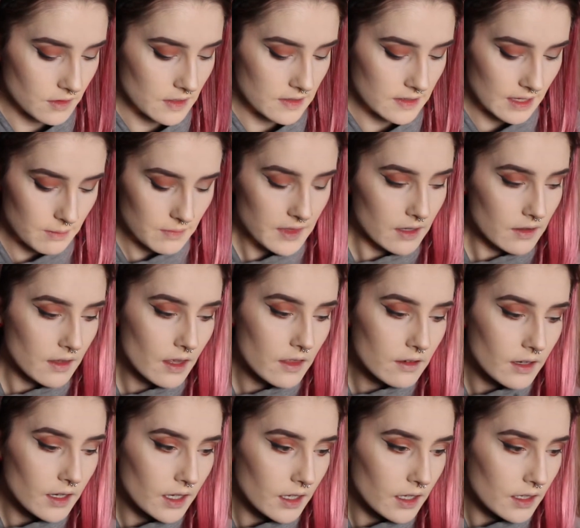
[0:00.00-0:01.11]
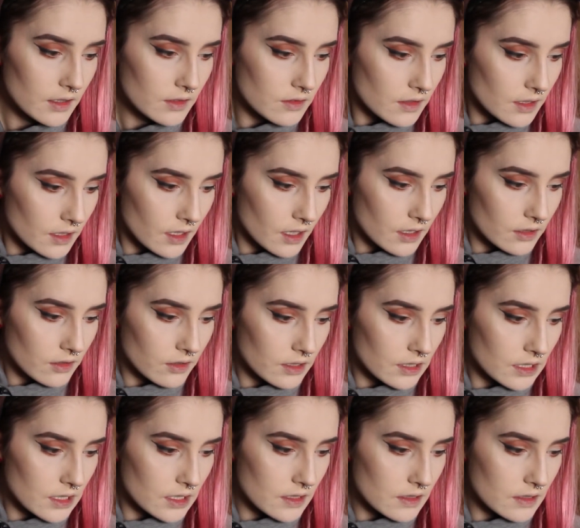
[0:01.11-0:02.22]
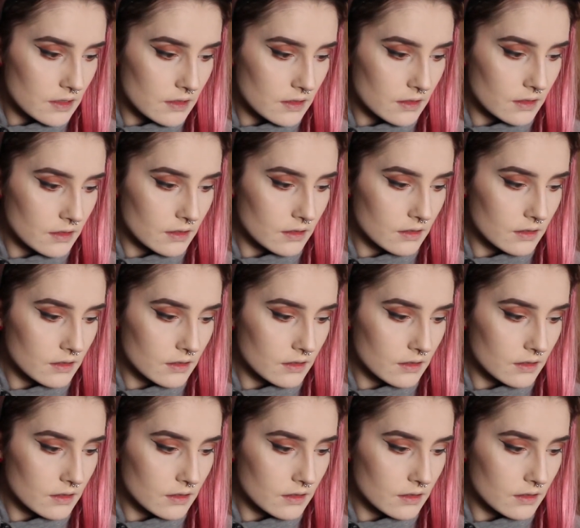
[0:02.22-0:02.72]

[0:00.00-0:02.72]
the same thing the other eye, do the cut crease.